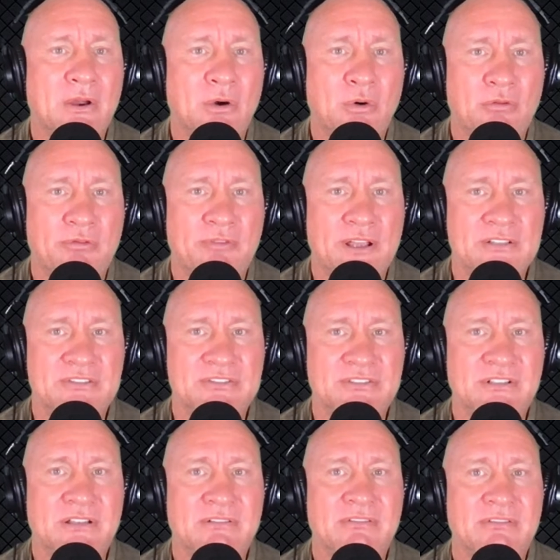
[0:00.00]
old-fashioned,
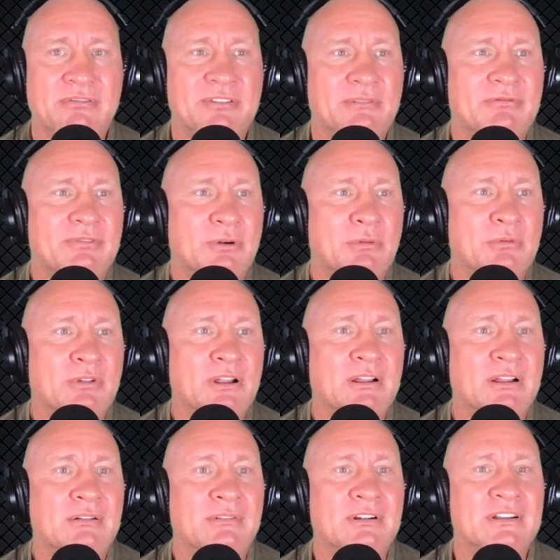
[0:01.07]
still have a flip phone.
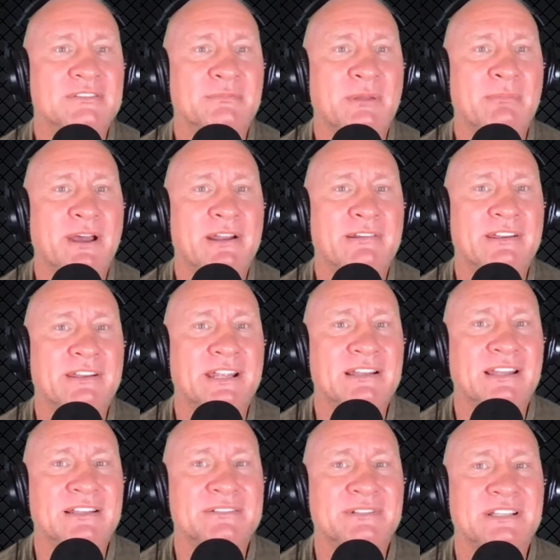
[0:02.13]
Whereas my battery died
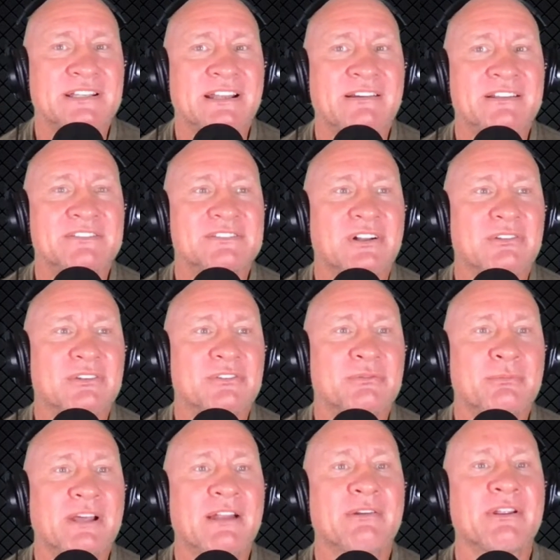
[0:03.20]
last week. Now I installed a new
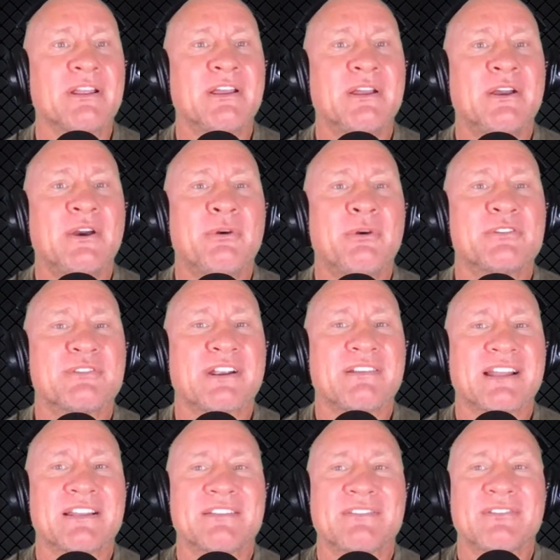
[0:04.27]
battery. We're trying to
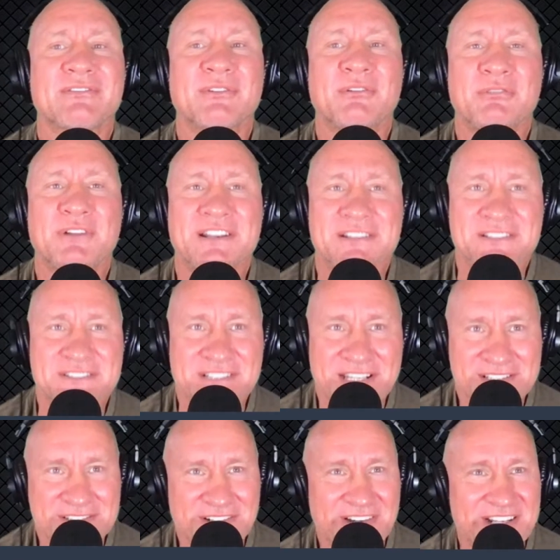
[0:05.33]
activate the phone. What a
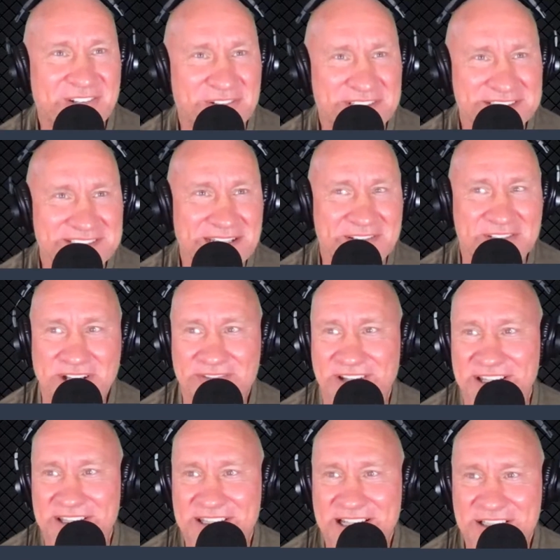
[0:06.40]
disaster. Oh, I know. Doesn't that drive you
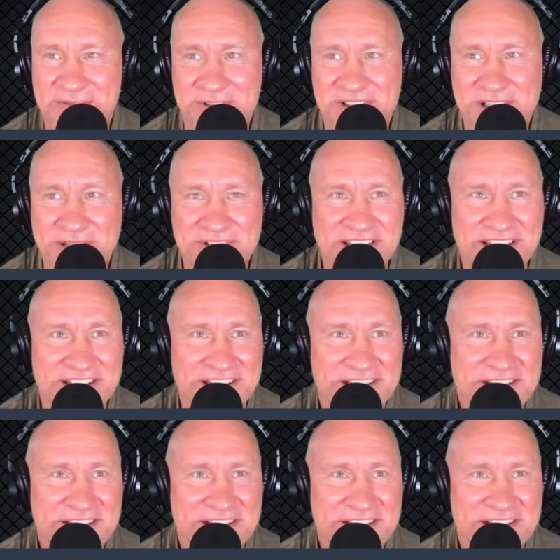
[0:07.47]
nuts when something you're